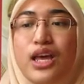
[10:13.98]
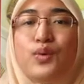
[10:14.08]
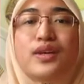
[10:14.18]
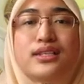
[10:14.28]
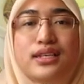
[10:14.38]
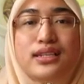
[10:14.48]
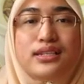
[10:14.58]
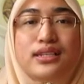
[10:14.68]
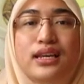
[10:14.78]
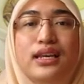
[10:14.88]
which is
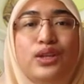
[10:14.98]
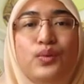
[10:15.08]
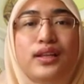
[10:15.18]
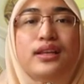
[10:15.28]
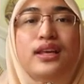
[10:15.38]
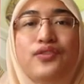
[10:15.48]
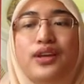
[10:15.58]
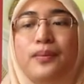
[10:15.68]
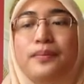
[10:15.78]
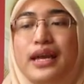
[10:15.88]
it will give
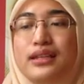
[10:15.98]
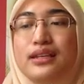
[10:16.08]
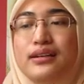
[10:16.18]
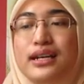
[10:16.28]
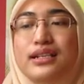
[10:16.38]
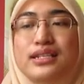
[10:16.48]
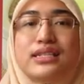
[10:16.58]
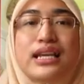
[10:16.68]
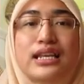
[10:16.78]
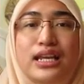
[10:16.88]
a better
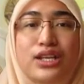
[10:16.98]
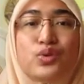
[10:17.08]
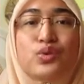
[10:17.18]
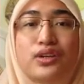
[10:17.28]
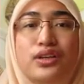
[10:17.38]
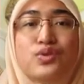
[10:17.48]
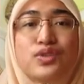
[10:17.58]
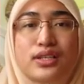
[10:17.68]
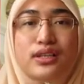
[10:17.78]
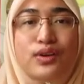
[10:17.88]
understanding to the
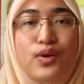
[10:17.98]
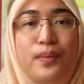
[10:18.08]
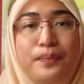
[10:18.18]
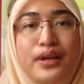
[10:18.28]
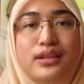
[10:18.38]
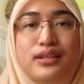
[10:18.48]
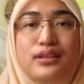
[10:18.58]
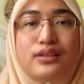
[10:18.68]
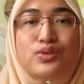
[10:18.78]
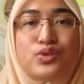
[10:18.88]
user compared
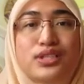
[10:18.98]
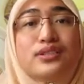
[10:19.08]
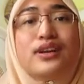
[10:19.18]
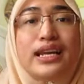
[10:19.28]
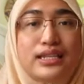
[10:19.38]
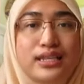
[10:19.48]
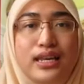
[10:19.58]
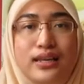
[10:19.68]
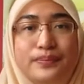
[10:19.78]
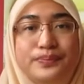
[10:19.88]
to the
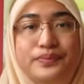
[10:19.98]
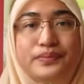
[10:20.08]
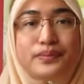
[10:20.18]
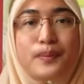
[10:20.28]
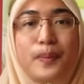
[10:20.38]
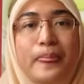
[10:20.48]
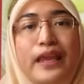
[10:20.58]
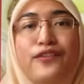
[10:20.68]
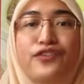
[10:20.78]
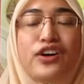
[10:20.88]
writing.
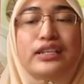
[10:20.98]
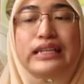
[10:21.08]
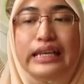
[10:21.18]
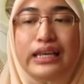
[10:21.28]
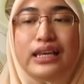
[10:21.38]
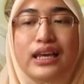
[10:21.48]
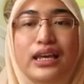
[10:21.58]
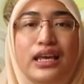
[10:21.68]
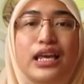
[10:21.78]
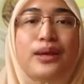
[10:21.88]
Fourthly,
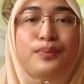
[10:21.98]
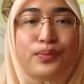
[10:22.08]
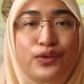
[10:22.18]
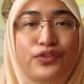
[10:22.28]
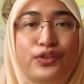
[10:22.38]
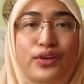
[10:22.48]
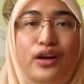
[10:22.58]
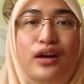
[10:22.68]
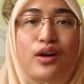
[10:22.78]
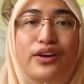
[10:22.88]
improve
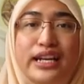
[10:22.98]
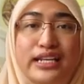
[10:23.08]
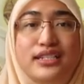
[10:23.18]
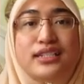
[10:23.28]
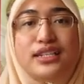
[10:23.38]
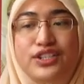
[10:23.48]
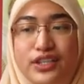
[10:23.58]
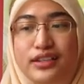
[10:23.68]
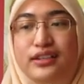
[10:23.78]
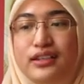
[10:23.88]
organization.